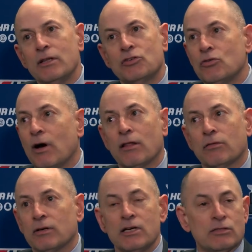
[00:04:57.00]
two out of
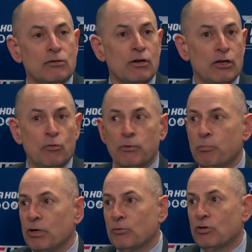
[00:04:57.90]
threes, you
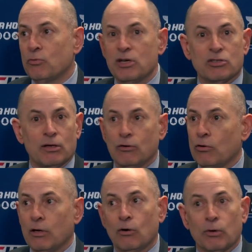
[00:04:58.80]
put them 2 weeks, and then,
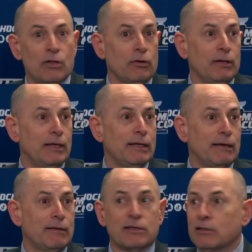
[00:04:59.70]
you know, we're the only league
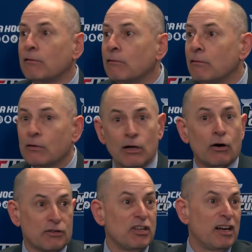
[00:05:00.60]
that does it. you know,
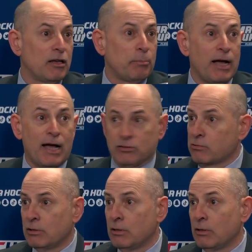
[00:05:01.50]
or did it in the past.
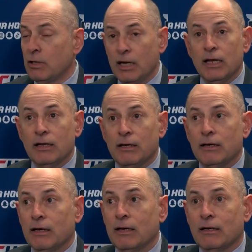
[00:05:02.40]
And
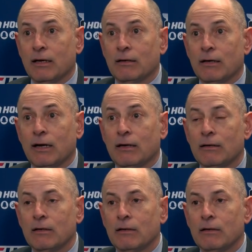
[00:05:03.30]
it can